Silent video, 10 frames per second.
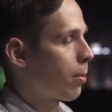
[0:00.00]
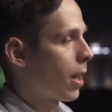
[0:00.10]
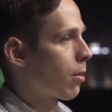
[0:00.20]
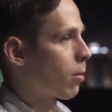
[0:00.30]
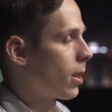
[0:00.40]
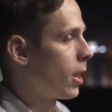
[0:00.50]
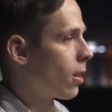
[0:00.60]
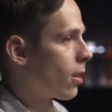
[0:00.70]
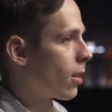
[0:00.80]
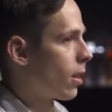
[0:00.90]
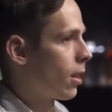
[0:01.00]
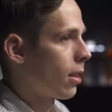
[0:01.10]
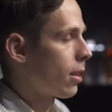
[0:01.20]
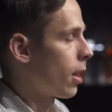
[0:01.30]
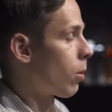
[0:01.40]
from legal,
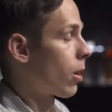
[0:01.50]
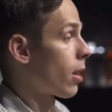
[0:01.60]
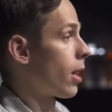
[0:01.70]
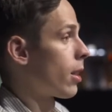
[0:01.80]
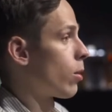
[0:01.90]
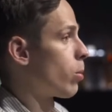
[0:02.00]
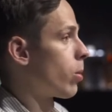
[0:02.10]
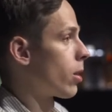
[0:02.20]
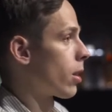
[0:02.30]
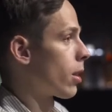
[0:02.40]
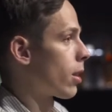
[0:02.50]
they weren't allowed to report on it.